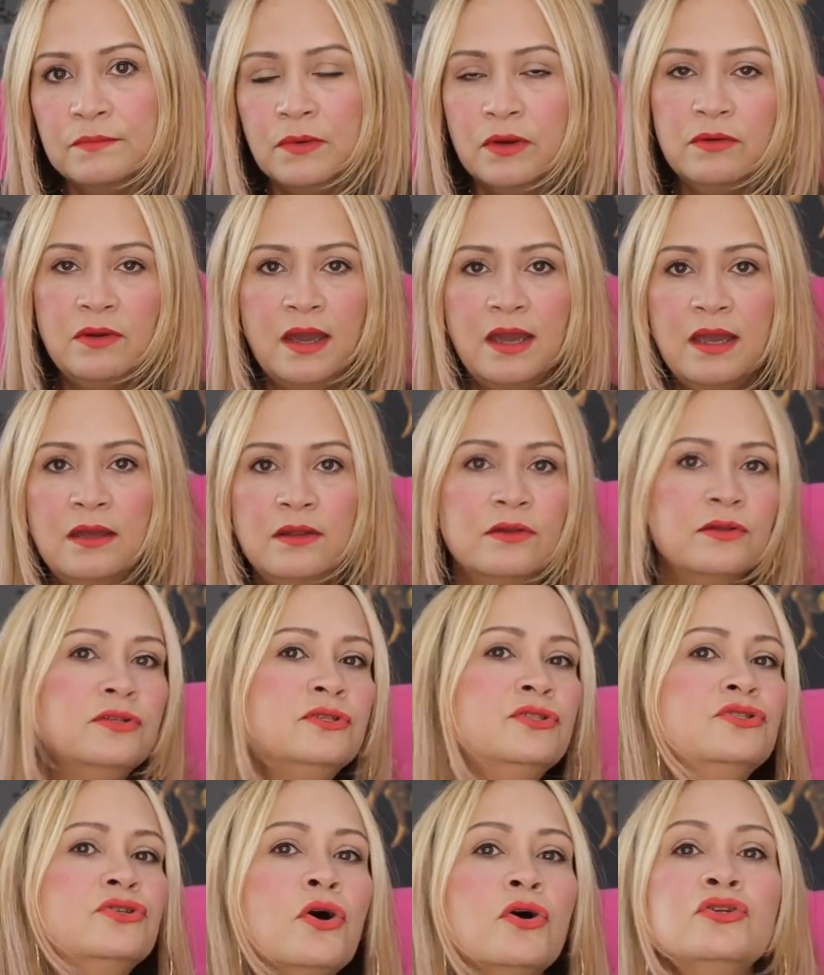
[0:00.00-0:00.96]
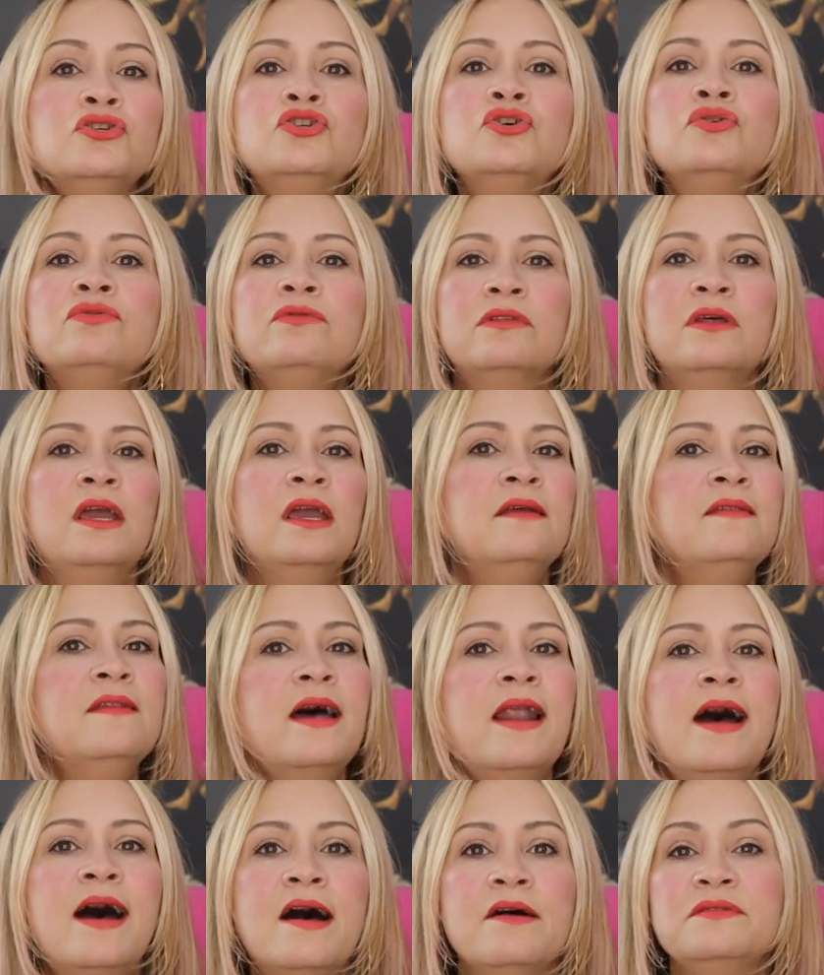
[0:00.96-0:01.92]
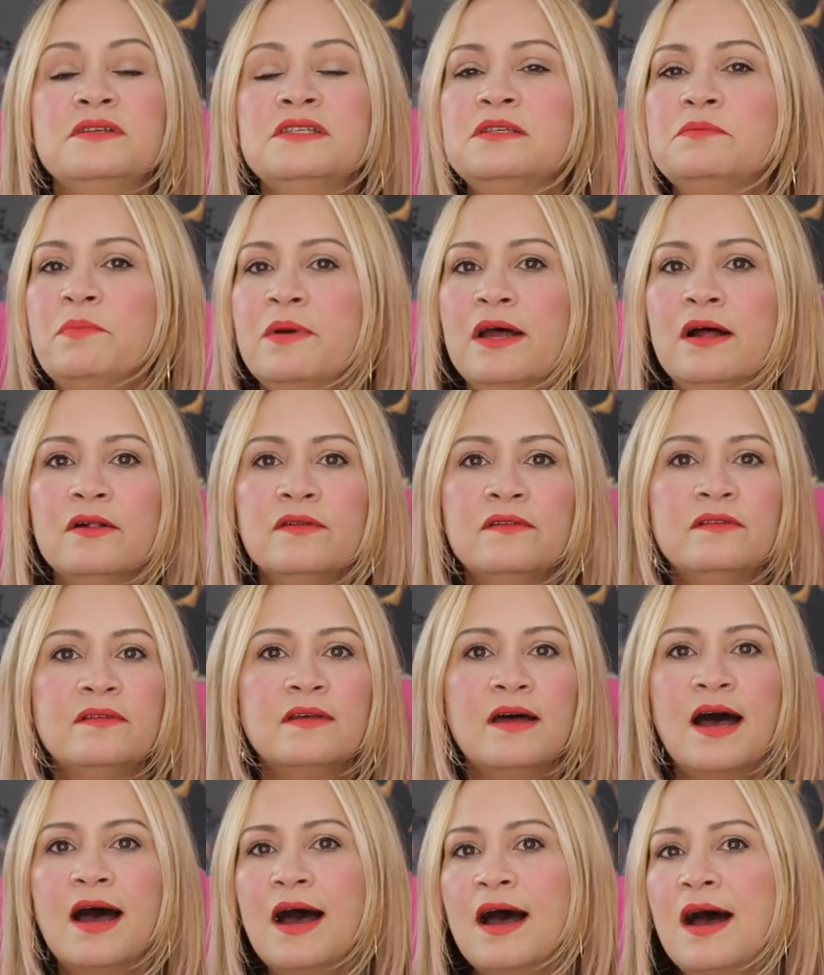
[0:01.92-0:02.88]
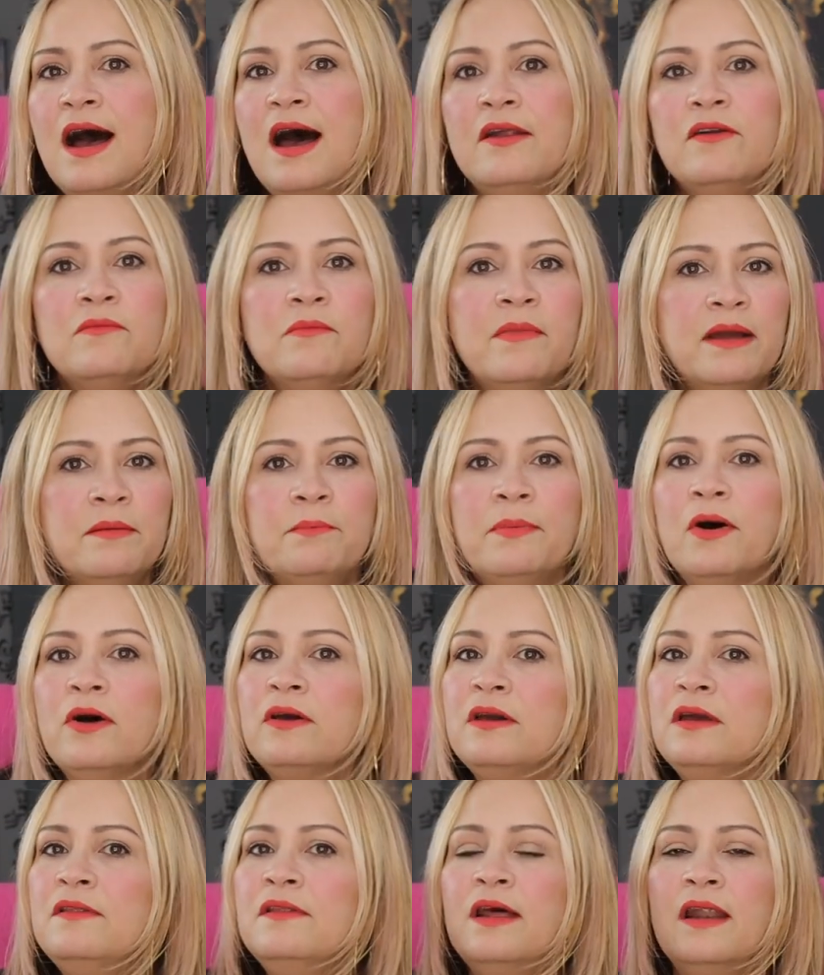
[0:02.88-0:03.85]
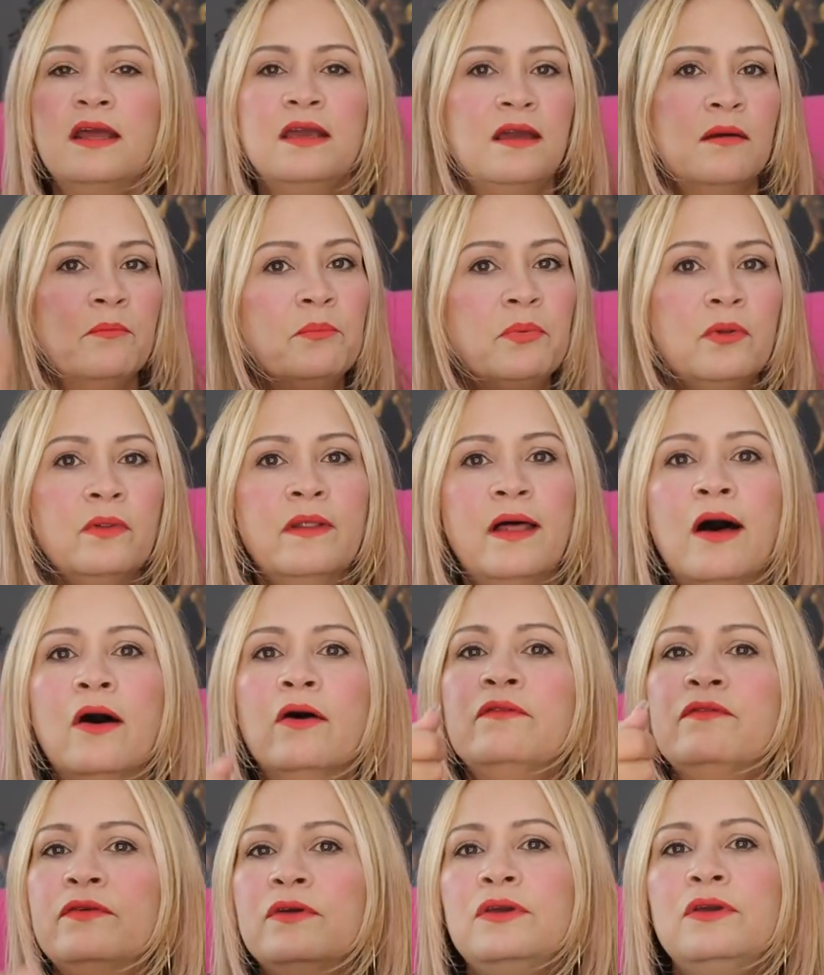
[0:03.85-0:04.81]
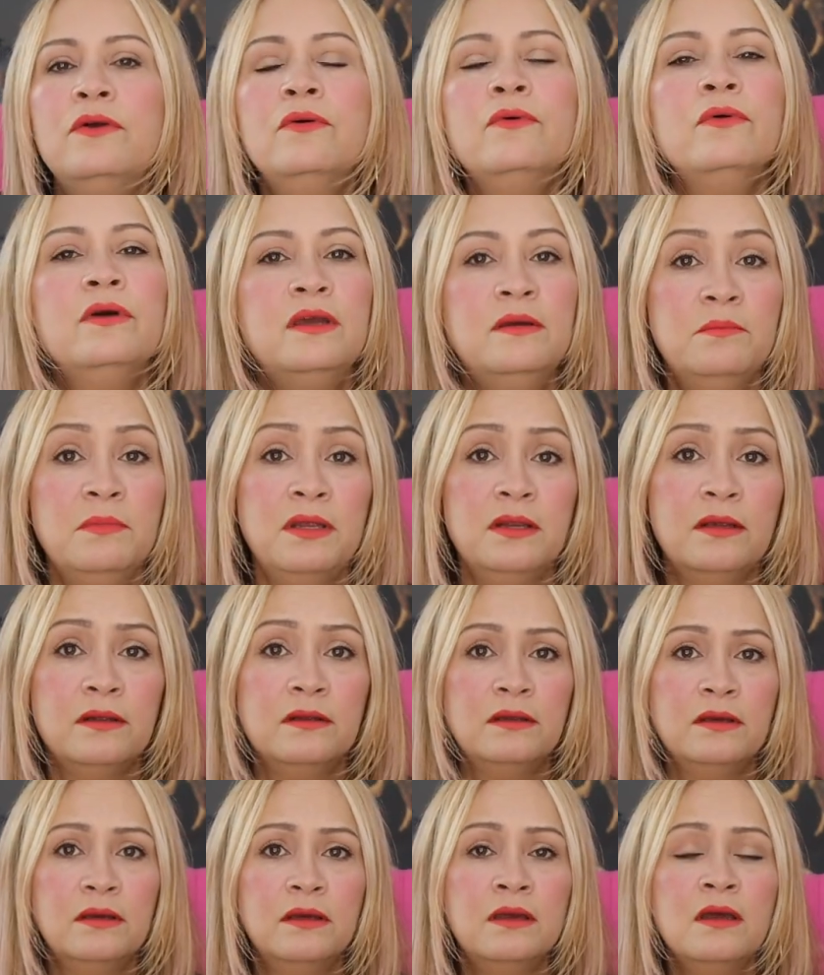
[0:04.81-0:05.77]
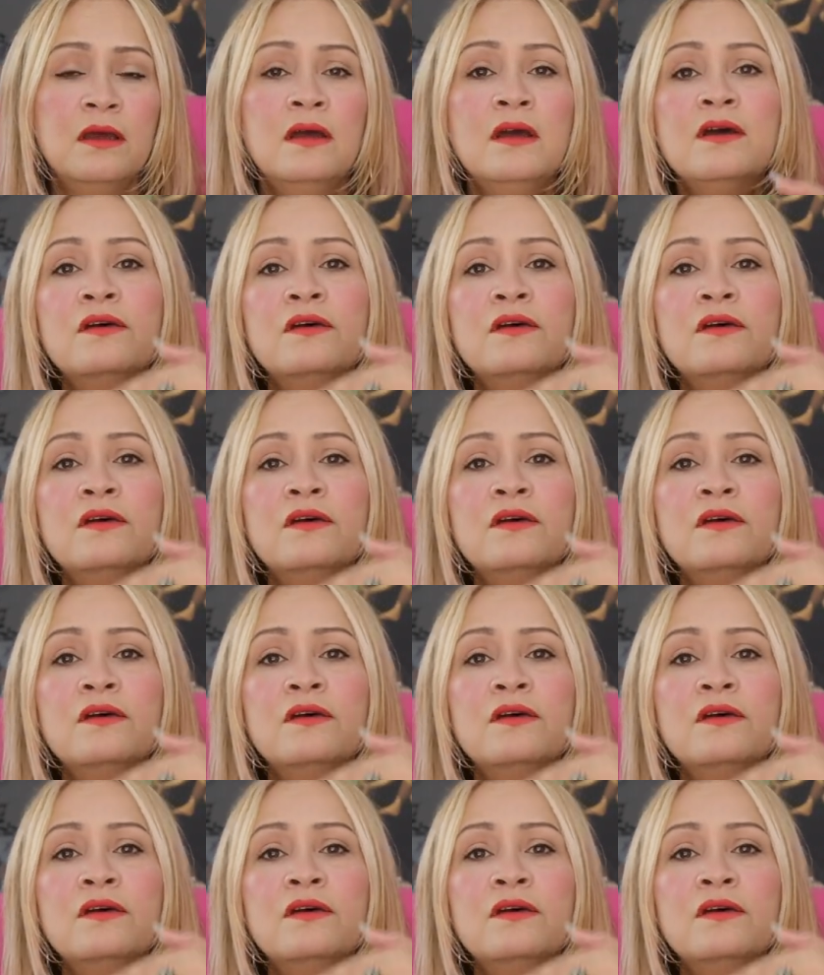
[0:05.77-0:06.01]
Okay. Don't you think that I have spells out of my pocket that I can pull out for you immediately?